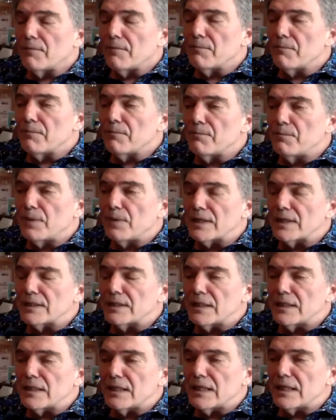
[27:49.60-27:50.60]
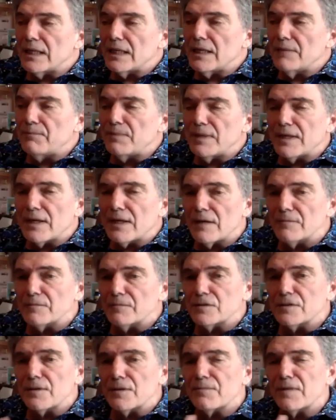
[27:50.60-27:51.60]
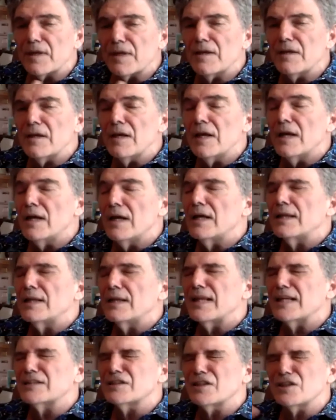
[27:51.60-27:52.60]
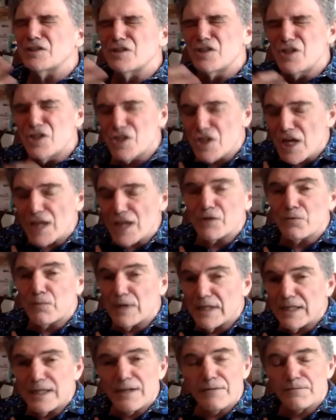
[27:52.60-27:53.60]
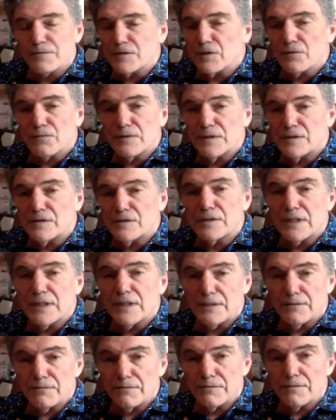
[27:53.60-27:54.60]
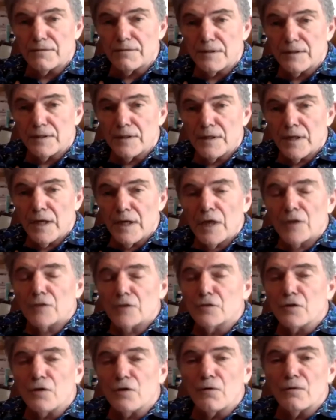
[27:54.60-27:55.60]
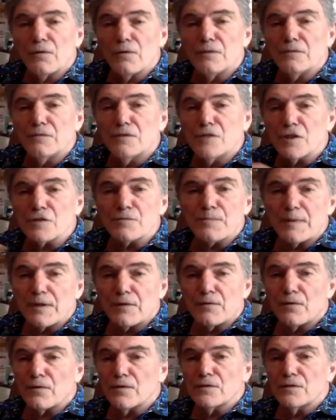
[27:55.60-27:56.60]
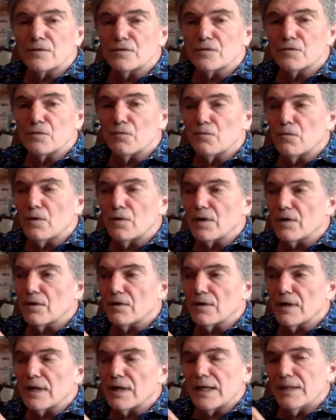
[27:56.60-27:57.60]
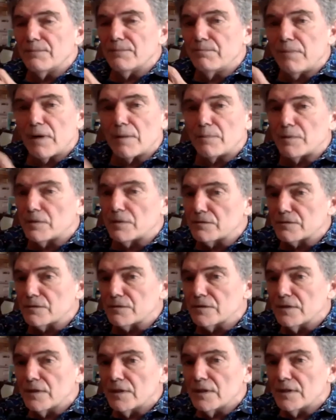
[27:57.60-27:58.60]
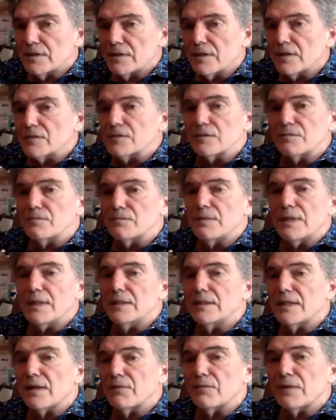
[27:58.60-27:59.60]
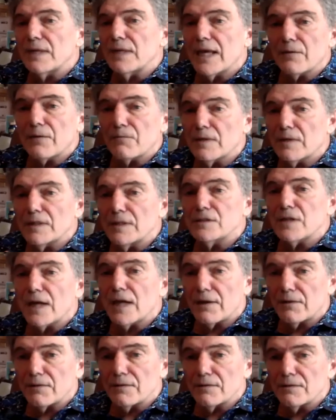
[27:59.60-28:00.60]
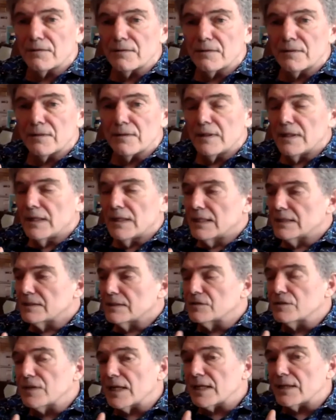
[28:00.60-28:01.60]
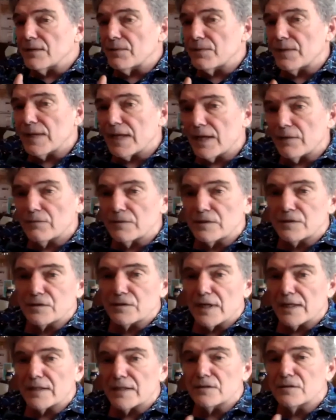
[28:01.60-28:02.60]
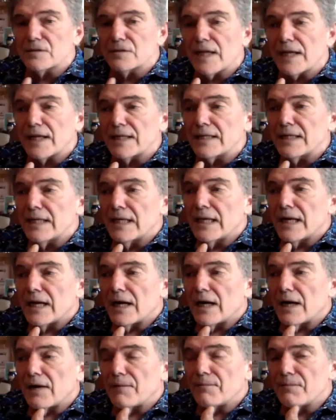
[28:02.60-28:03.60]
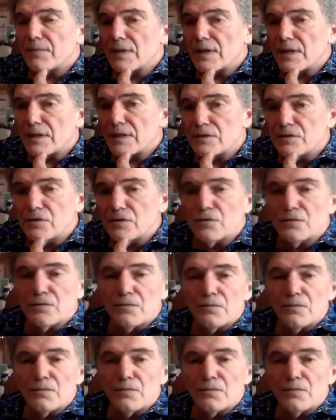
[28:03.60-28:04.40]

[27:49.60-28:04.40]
but it becomes something that's a genuine gift to receive. So just because we're in bubbles doesn't mean that we can't reach out. The second thing I would say is that do